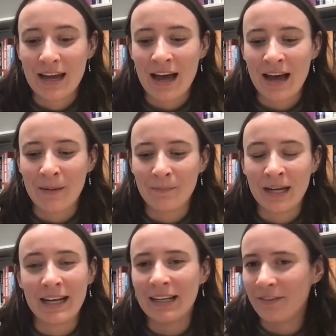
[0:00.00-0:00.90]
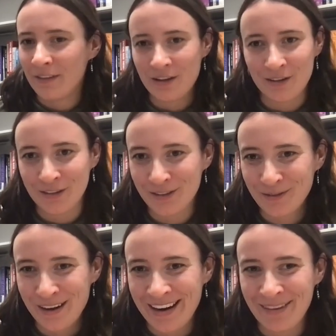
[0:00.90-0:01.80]
in any field,
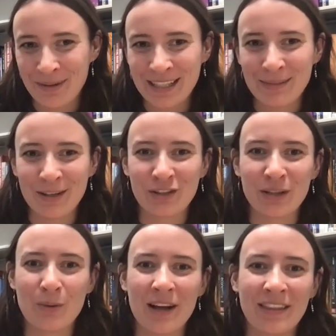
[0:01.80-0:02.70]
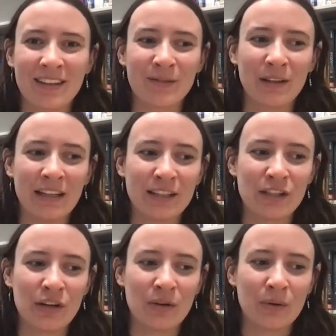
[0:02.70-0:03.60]
right, but especially one that's really
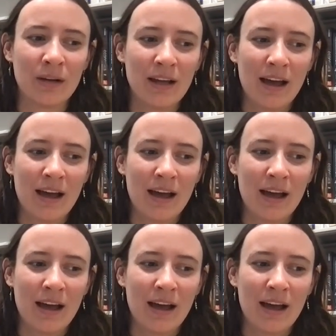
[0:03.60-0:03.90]
so